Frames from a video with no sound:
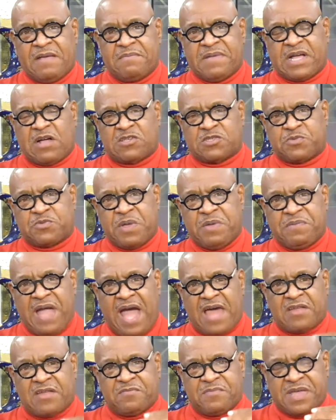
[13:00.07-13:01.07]
Because we've
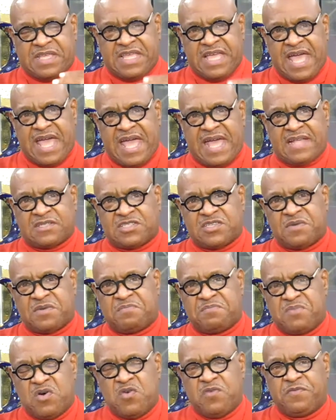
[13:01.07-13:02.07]
got to begin to
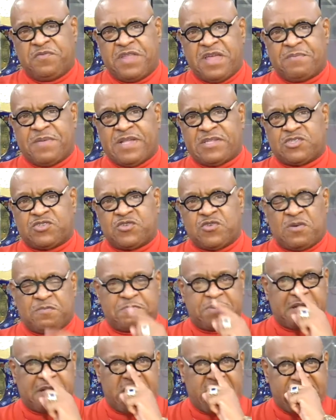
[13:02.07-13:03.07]
move them into
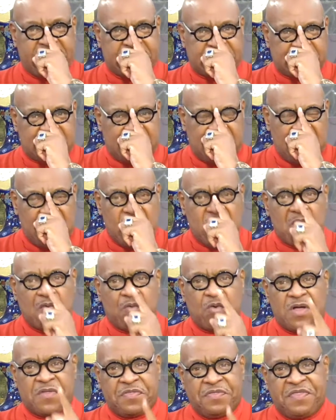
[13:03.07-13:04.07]
a place
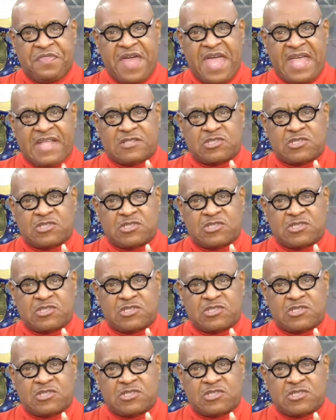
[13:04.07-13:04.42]
where they